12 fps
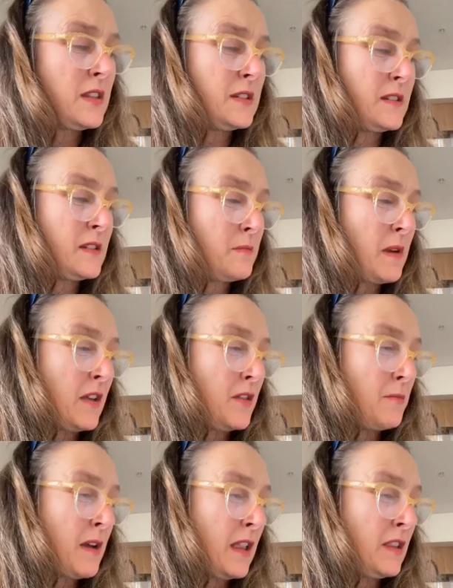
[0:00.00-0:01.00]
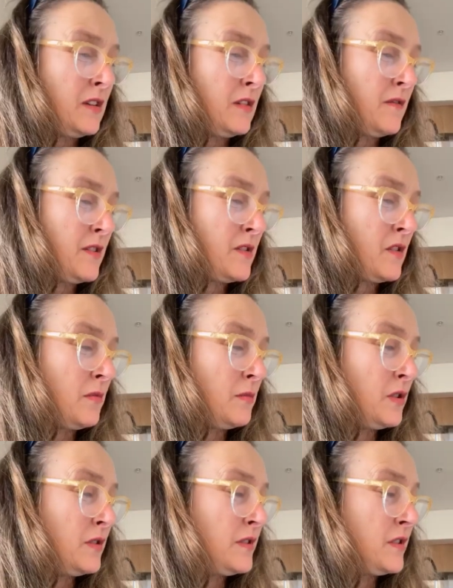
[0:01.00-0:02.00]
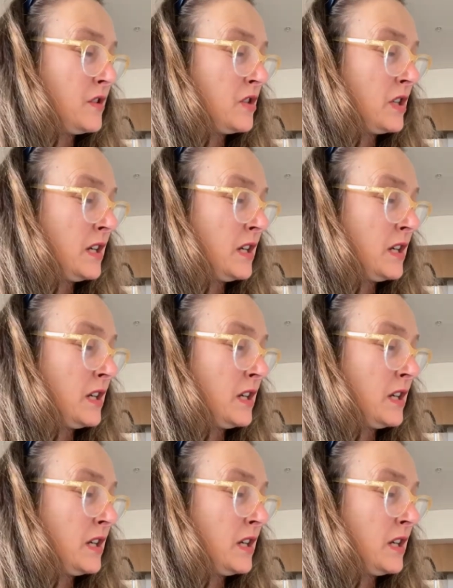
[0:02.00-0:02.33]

And this is about the Ballad of the Songbirds and